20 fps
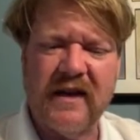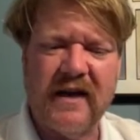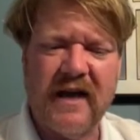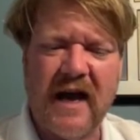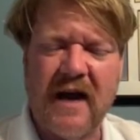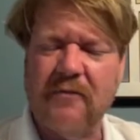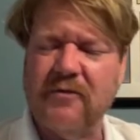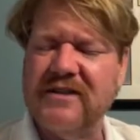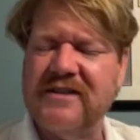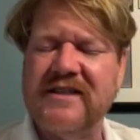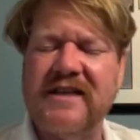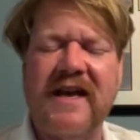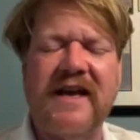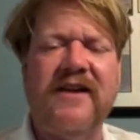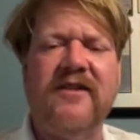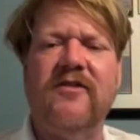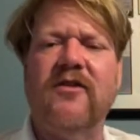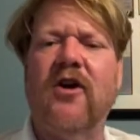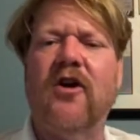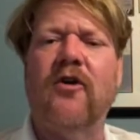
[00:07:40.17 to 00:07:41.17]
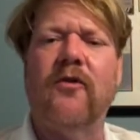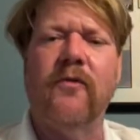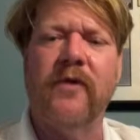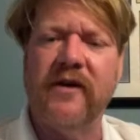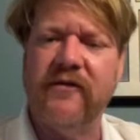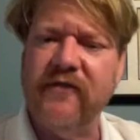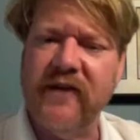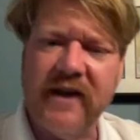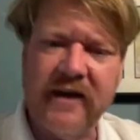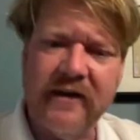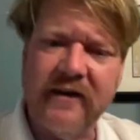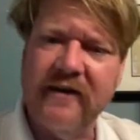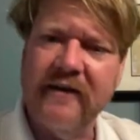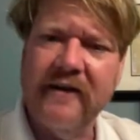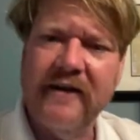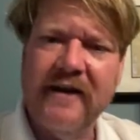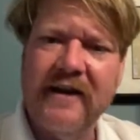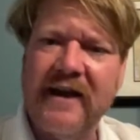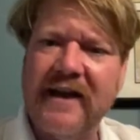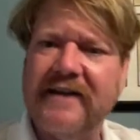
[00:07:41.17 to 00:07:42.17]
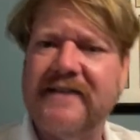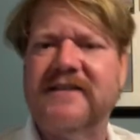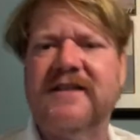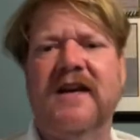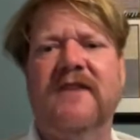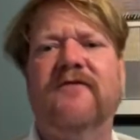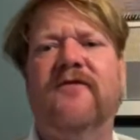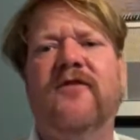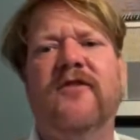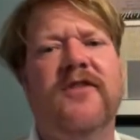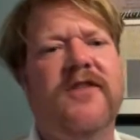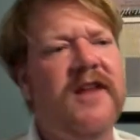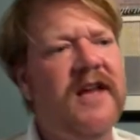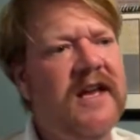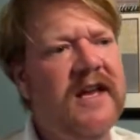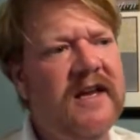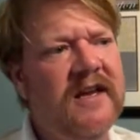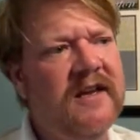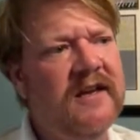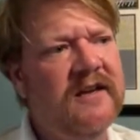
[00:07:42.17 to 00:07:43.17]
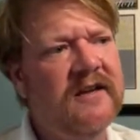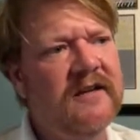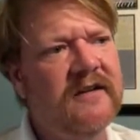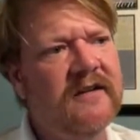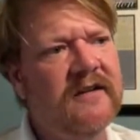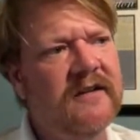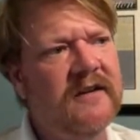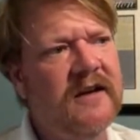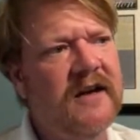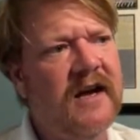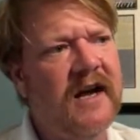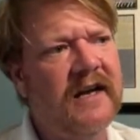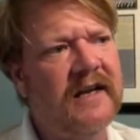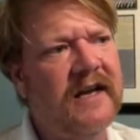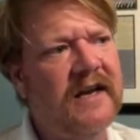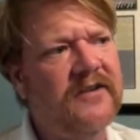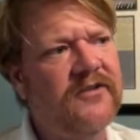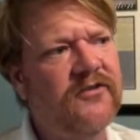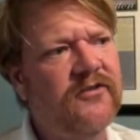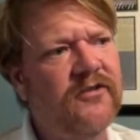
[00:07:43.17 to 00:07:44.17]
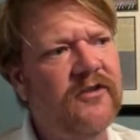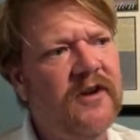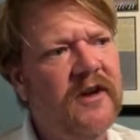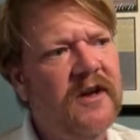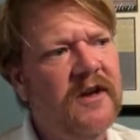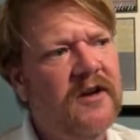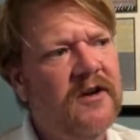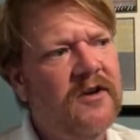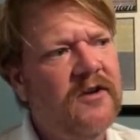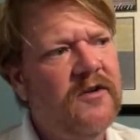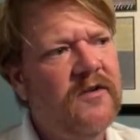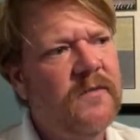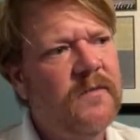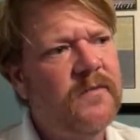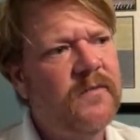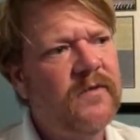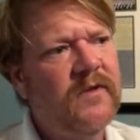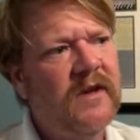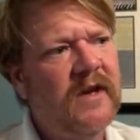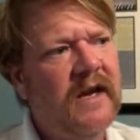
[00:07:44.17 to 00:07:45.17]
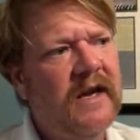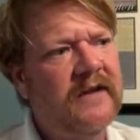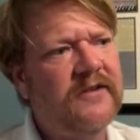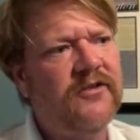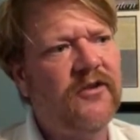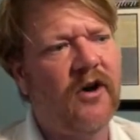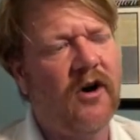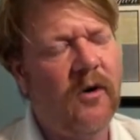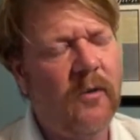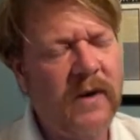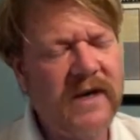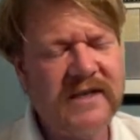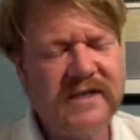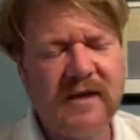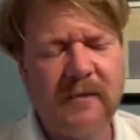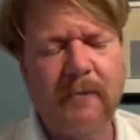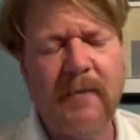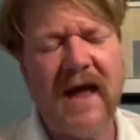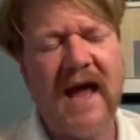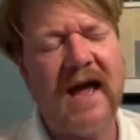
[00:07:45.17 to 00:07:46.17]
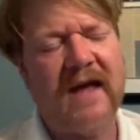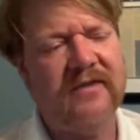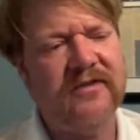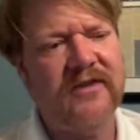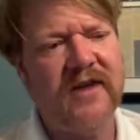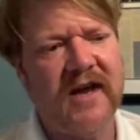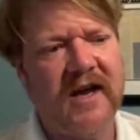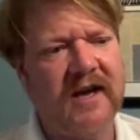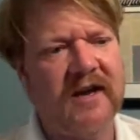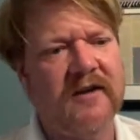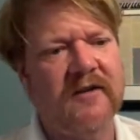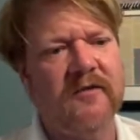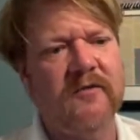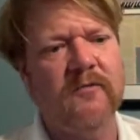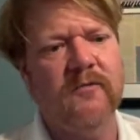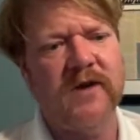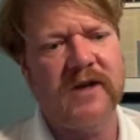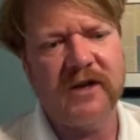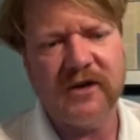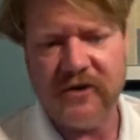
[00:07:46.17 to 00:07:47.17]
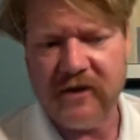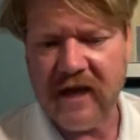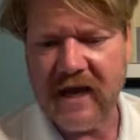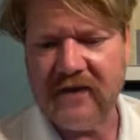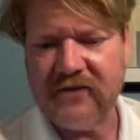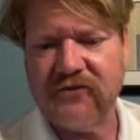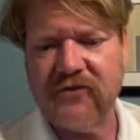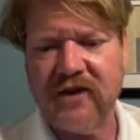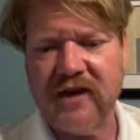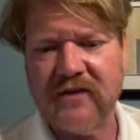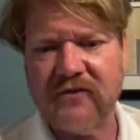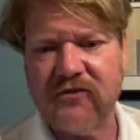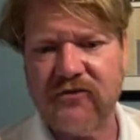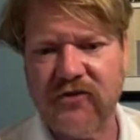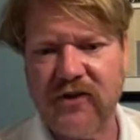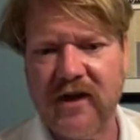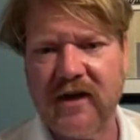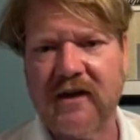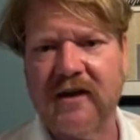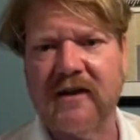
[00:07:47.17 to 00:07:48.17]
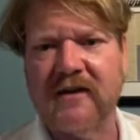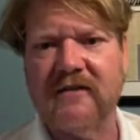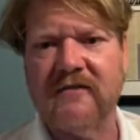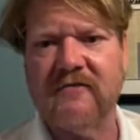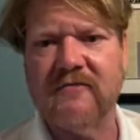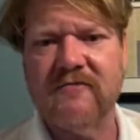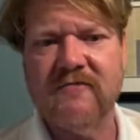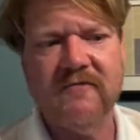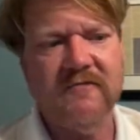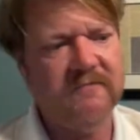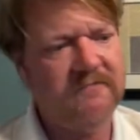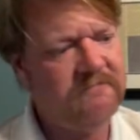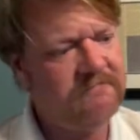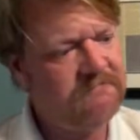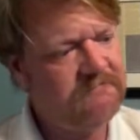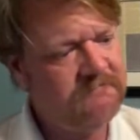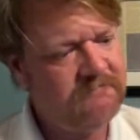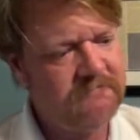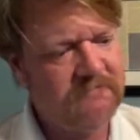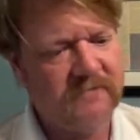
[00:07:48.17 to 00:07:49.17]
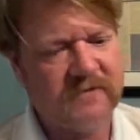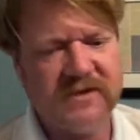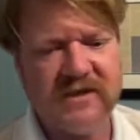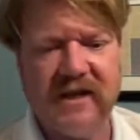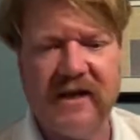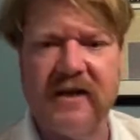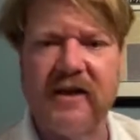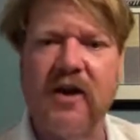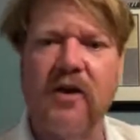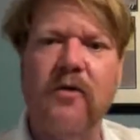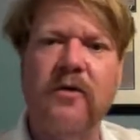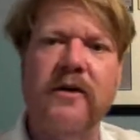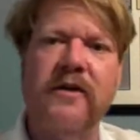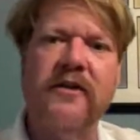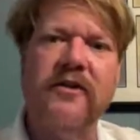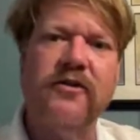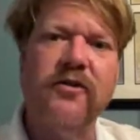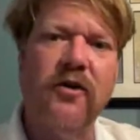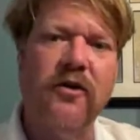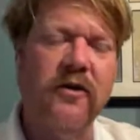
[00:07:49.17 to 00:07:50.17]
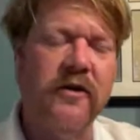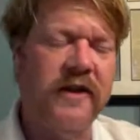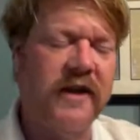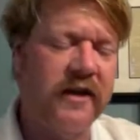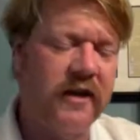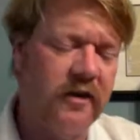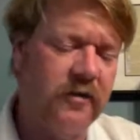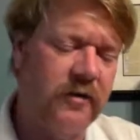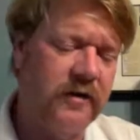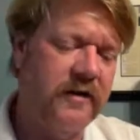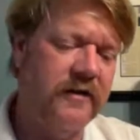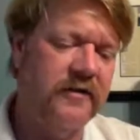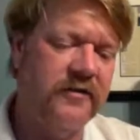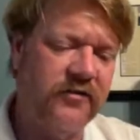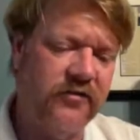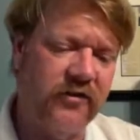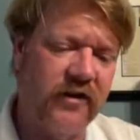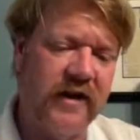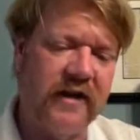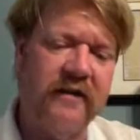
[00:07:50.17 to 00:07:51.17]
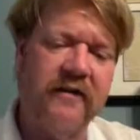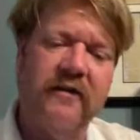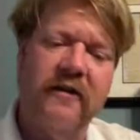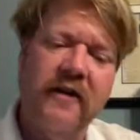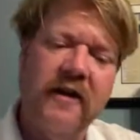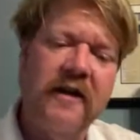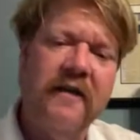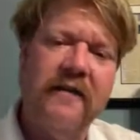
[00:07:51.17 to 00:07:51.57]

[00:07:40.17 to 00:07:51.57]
I would say, horrific, except for I guess it's always a bad thing when your guests get sick and instead of going to the toilet, they go into the sink.